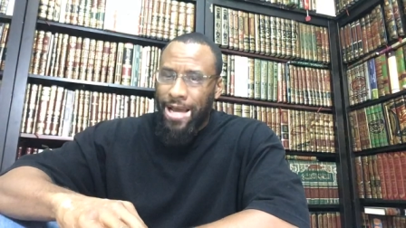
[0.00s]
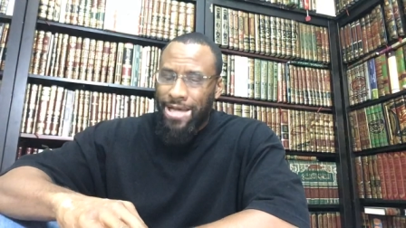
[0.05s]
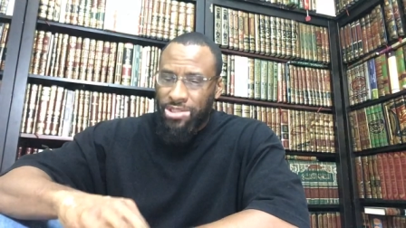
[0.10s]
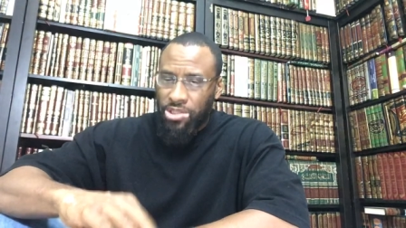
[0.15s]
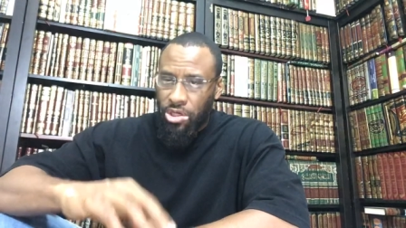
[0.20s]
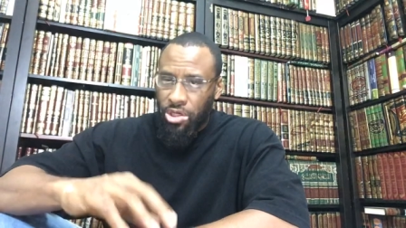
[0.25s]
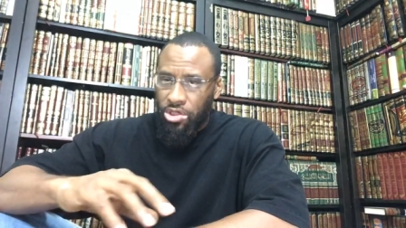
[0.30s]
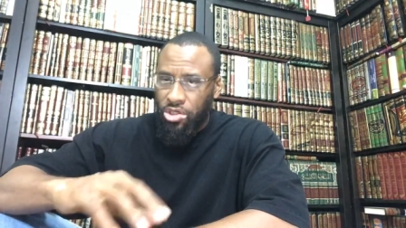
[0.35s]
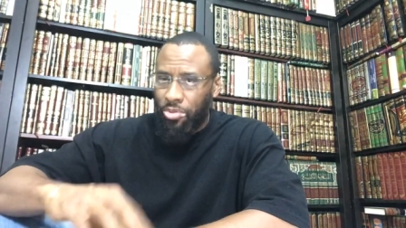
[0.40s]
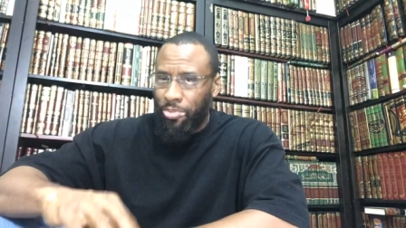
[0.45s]

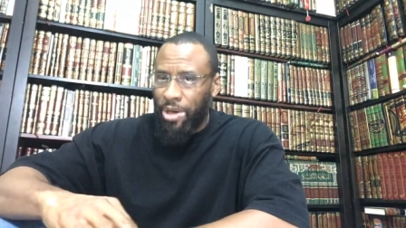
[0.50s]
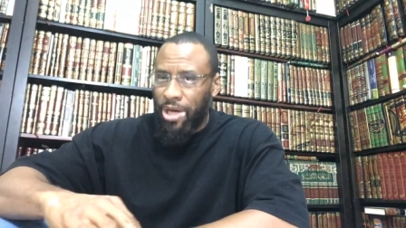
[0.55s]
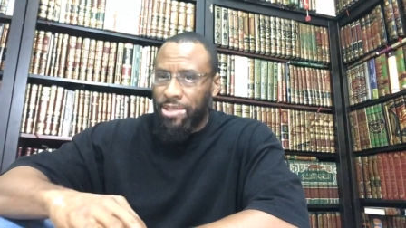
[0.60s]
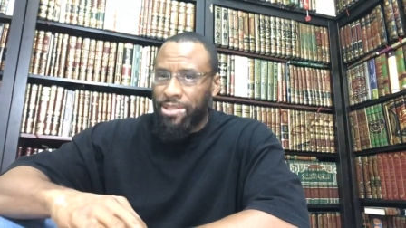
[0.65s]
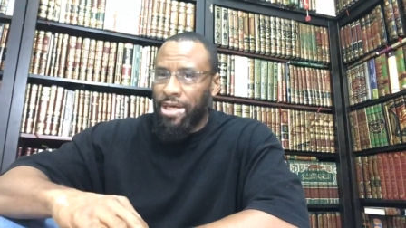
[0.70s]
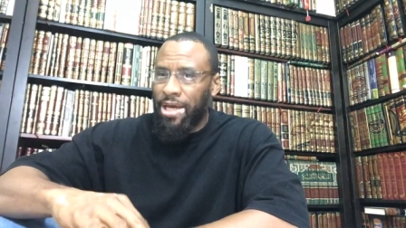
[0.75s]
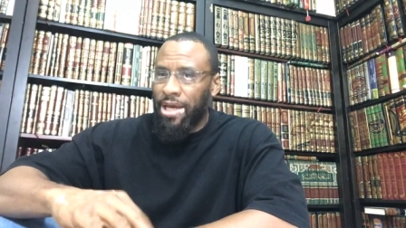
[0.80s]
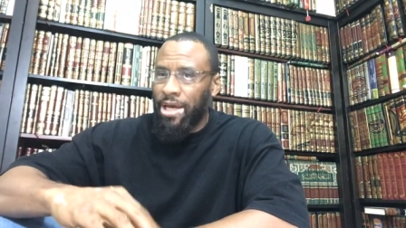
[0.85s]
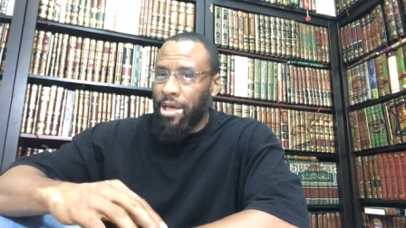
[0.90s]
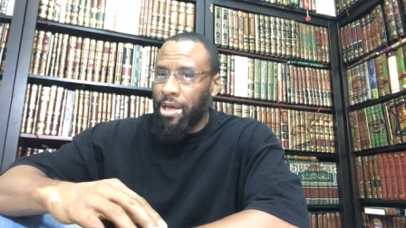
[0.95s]
as Allah
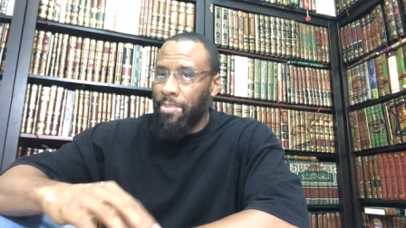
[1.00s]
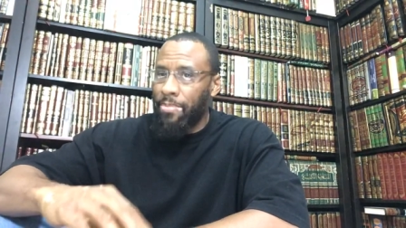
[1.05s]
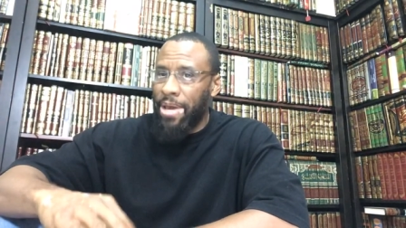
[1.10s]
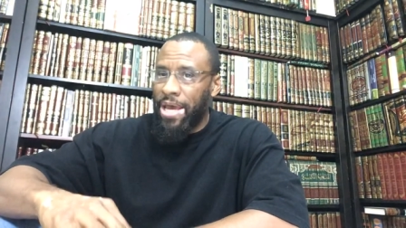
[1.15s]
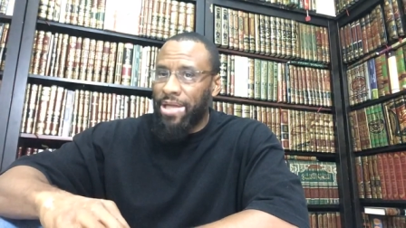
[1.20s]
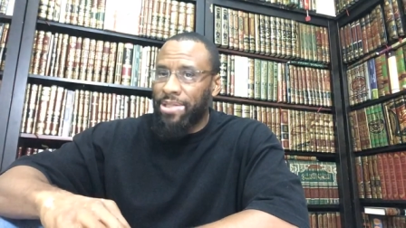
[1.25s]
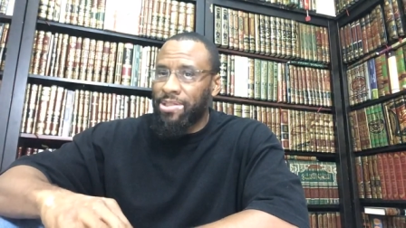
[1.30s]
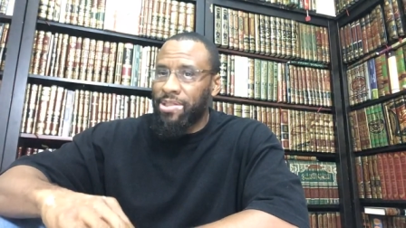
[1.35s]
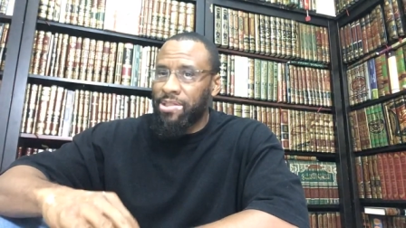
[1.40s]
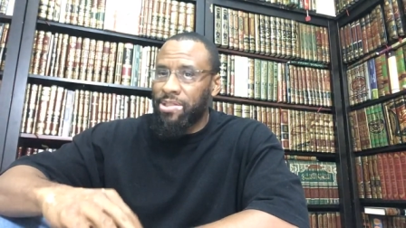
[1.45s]
subhanahu wa ta'ala
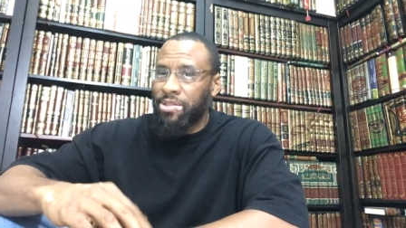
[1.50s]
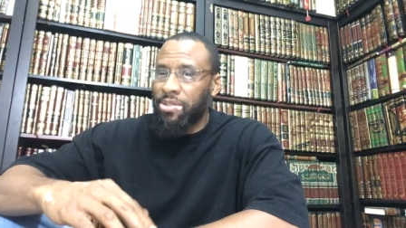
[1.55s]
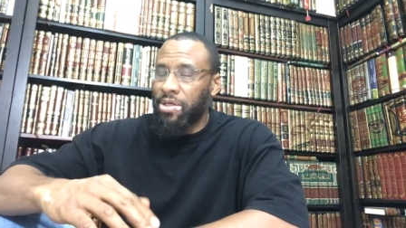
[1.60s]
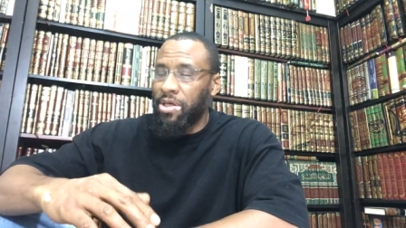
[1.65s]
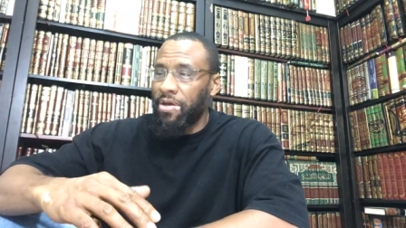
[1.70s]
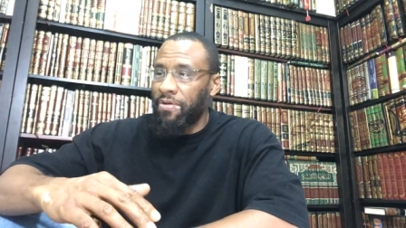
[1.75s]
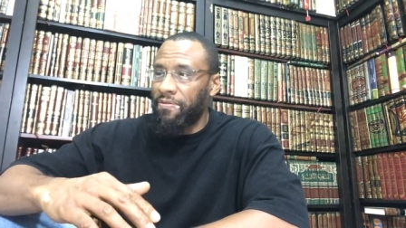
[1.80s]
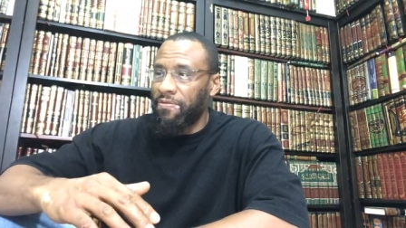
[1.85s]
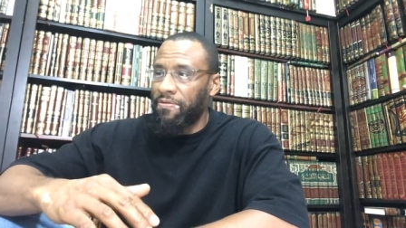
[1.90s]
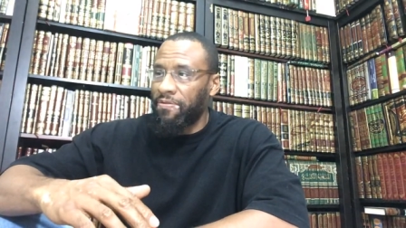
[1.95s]
commands us
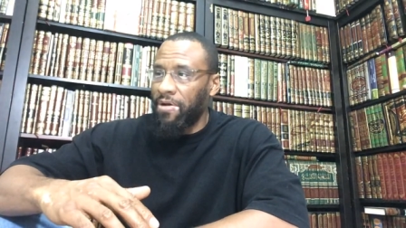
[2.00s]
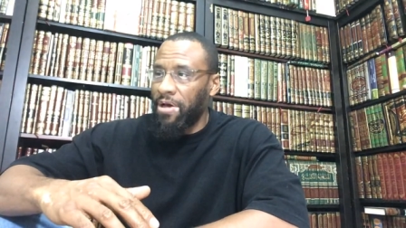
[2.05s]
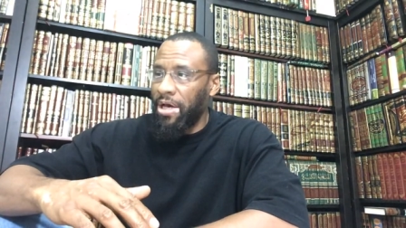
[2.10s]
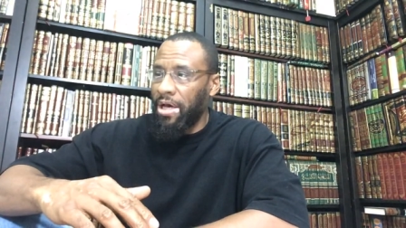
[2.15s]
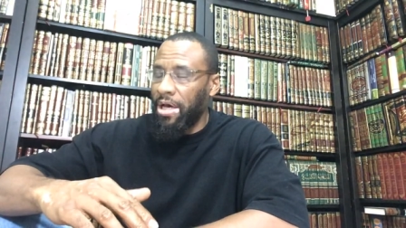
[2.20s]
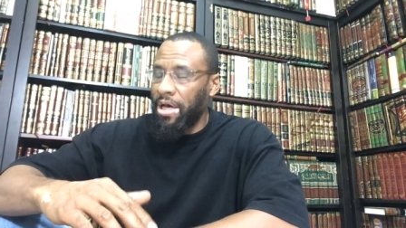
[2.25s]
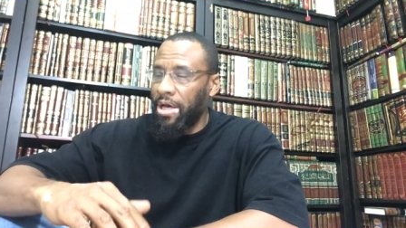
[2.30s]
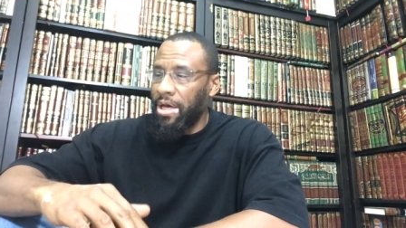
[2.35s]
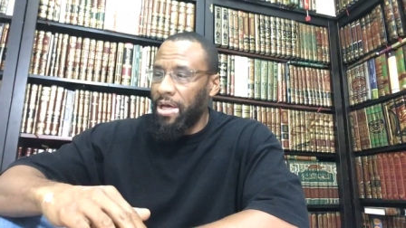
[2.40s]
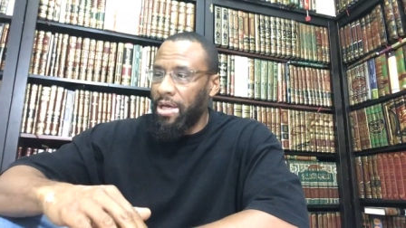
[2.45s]
to give
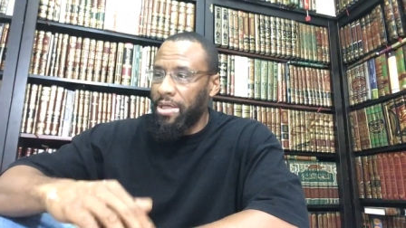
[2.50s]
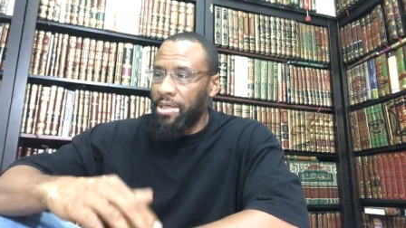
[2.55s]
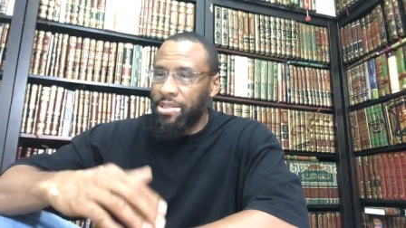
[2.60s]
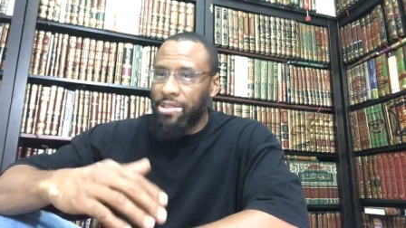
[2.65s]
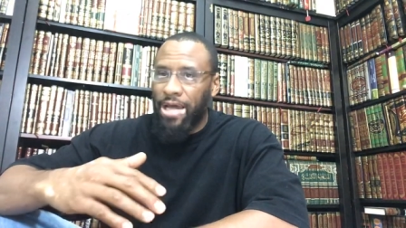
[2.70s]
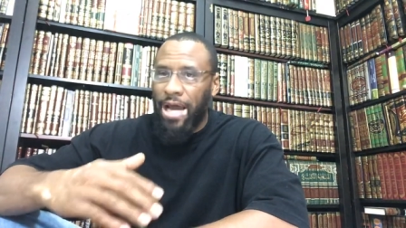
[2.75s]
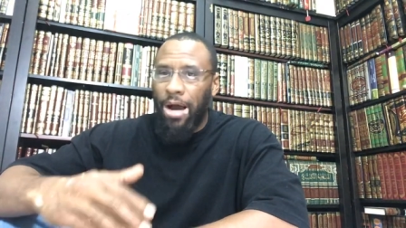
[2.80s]
uh,